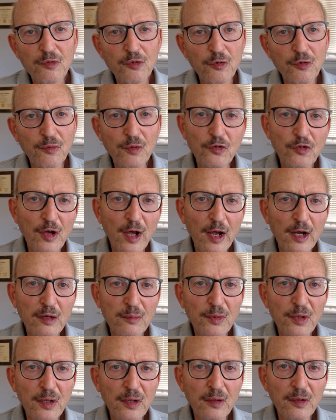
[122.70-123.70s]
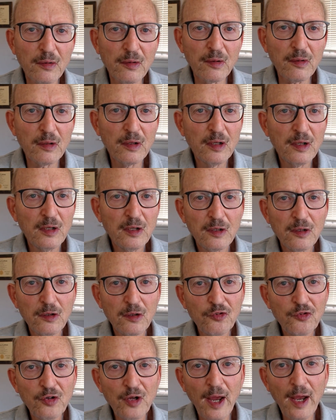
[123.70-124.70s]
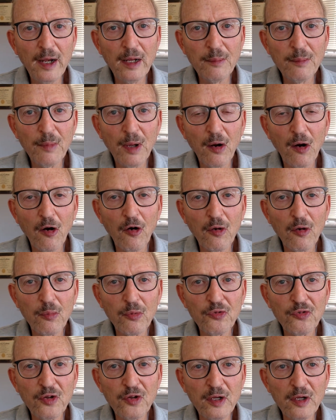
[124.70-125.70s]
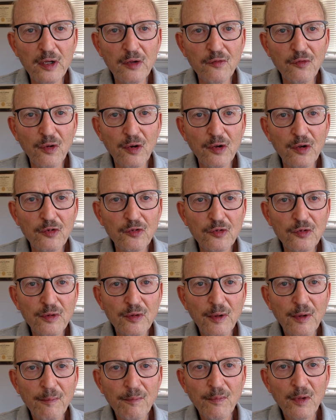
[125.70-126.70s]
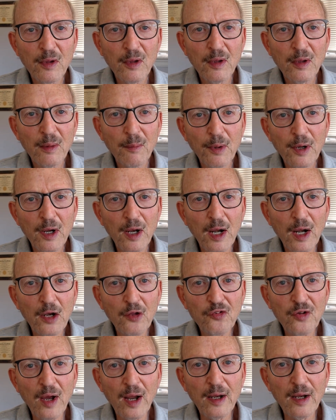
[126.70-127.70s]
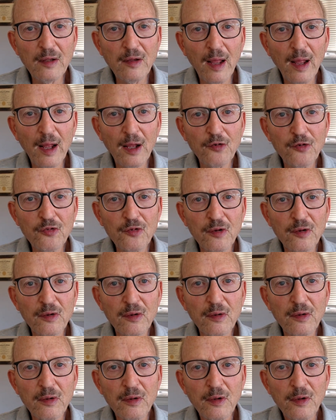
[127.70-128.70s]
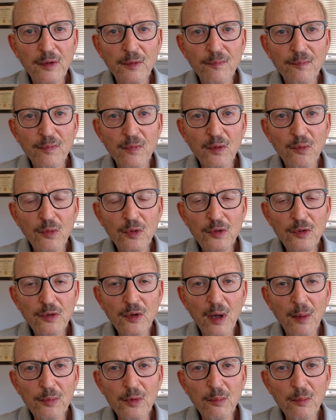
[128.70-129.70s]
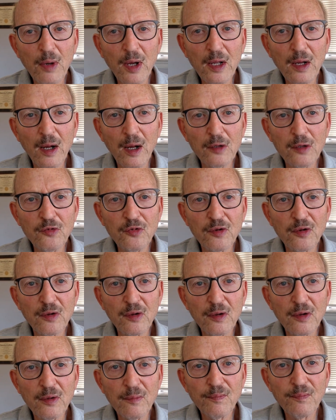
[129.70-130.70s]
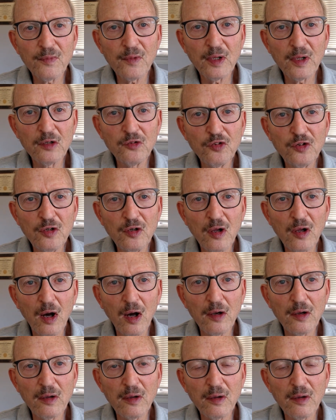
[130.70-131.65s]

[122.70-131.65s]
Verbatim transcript: reject me or because she hated my horrible singing voice. But I decided to ask her, will you come to my concert? And she nodded.